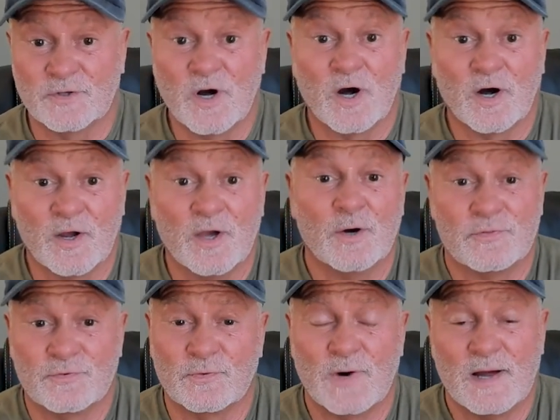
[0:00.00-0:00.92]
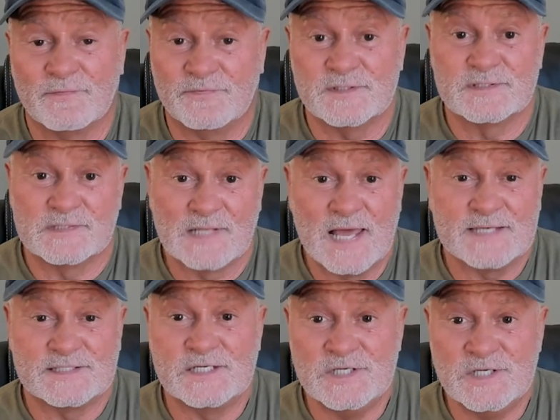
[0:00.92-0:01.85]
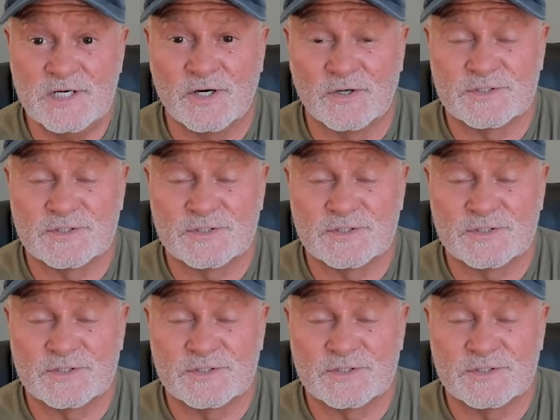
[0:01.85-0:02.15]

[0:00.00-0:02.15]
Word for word: Nario throughout this last year.